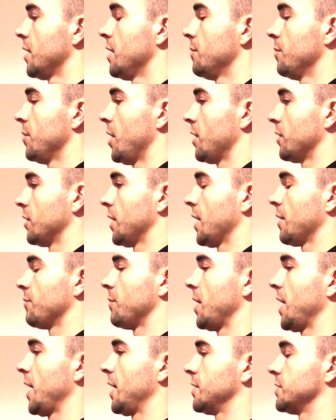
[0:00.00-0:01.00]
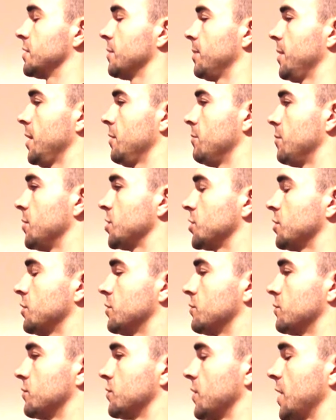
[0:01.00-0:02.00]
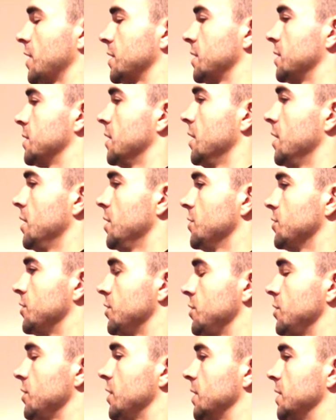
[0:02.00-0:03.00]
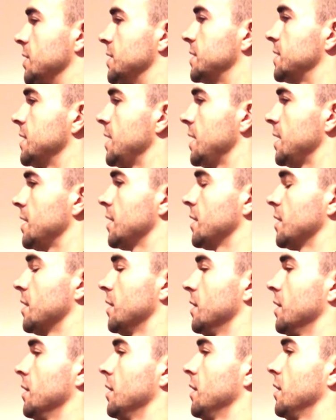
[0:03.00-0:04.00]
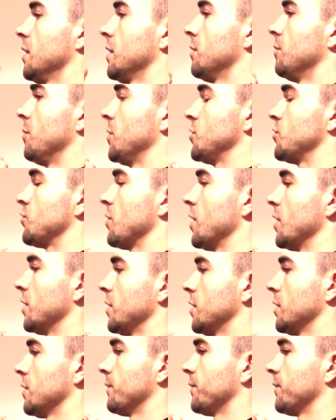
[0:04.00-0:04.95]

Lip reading: I'm going to have my hands up here with my shoulders retracted so you can see my trunk.